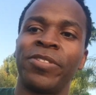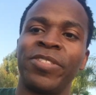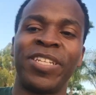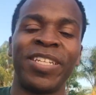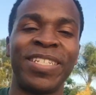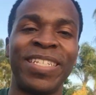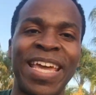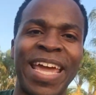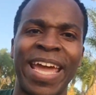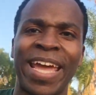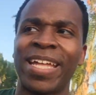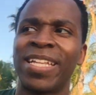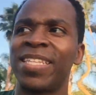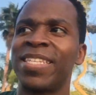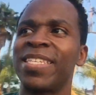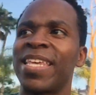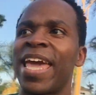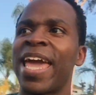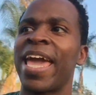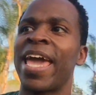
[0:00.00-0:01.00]
to
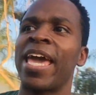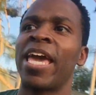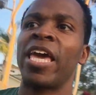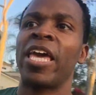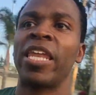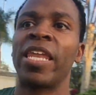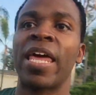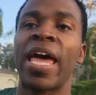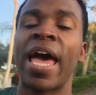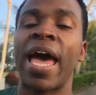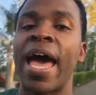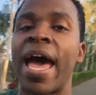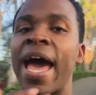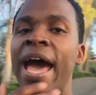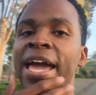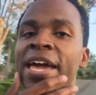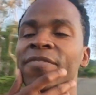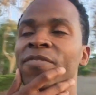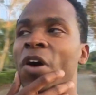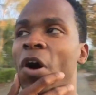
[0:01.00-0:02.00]
dance, and
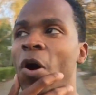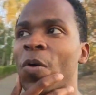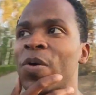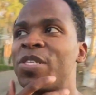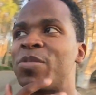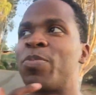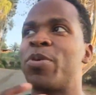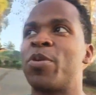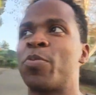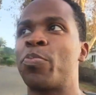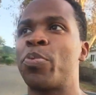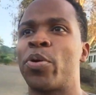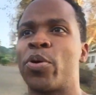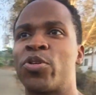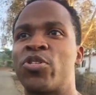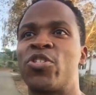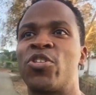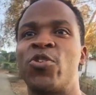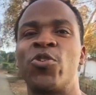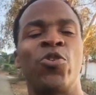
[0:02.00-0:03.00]
I have always been a
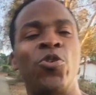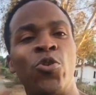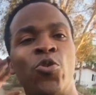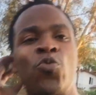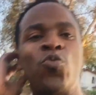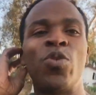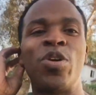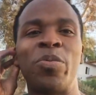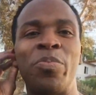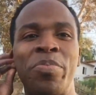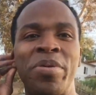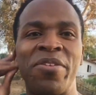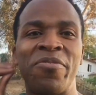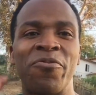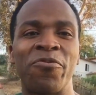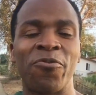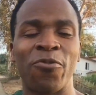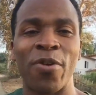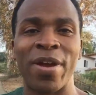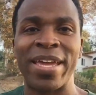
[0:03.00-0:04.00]
person who will
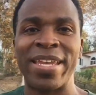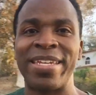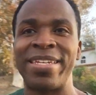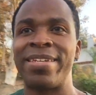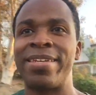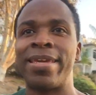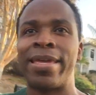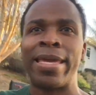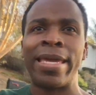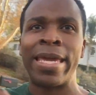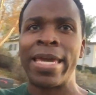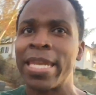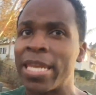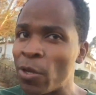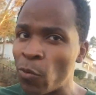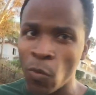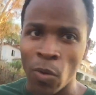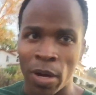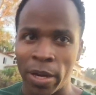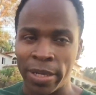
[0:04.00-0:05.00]
befriend
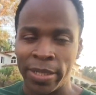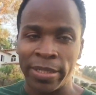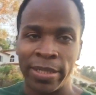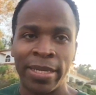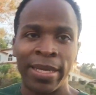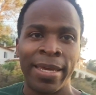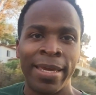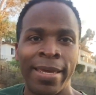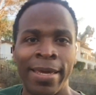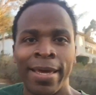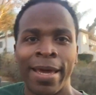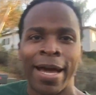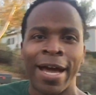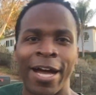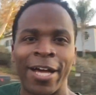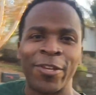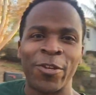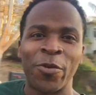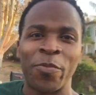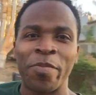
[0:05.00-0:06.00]
anyone,
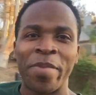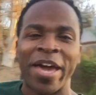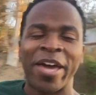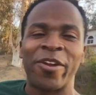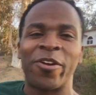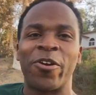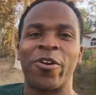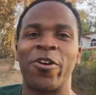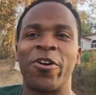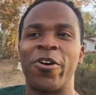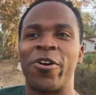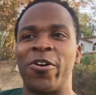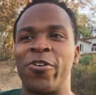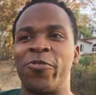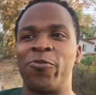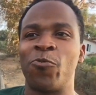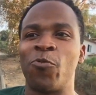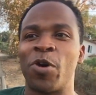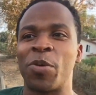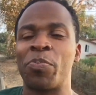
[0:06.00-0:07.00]
no matter
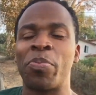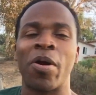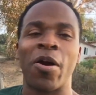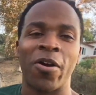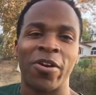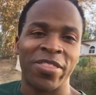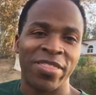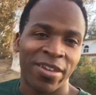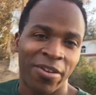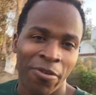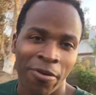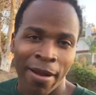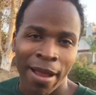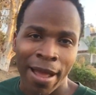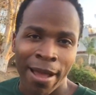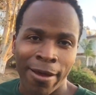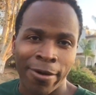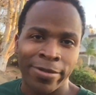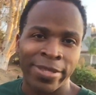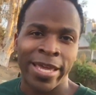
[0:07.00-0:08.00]
what part of the
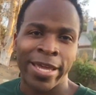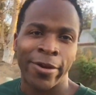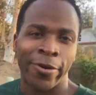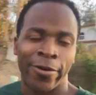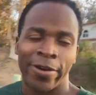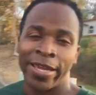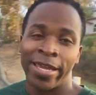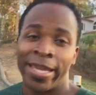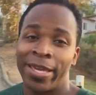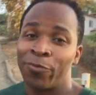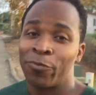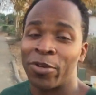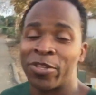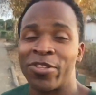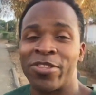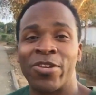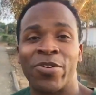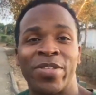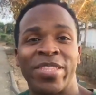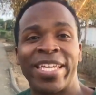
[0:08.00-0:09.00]
crowd they are in,
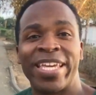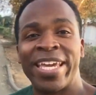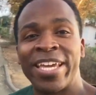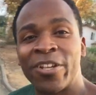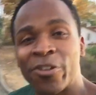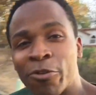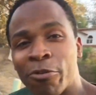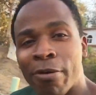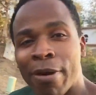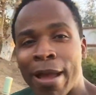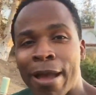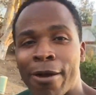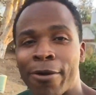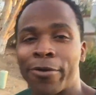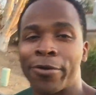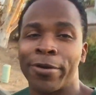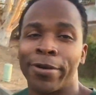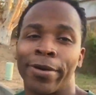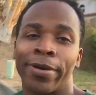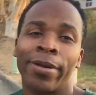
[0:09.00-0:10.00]
whether they're in the in
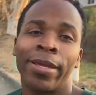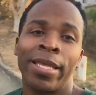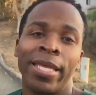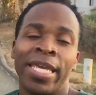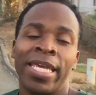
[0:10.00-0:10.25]
crowd or